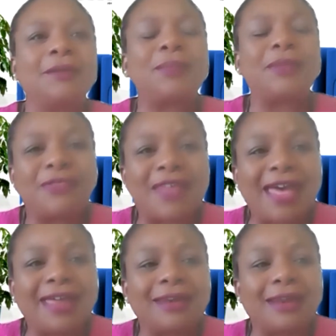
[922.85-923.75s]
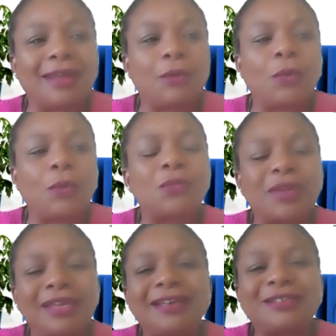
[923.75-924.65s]
But then what
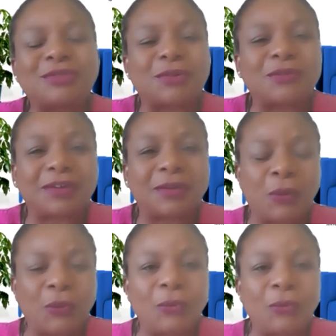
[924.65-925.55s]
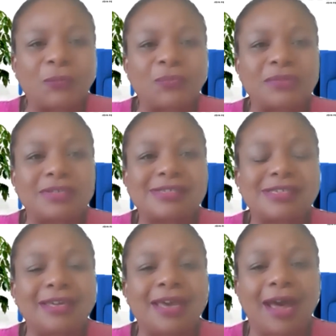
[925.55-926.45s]
really drove it home to
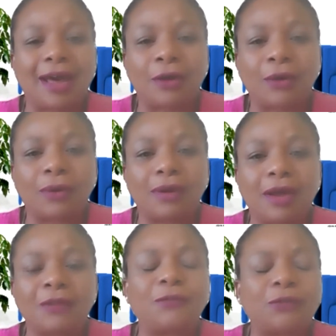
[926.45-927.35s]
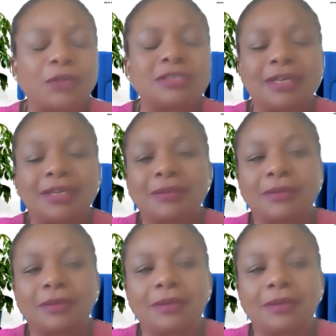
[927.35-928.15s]
see how unfortunate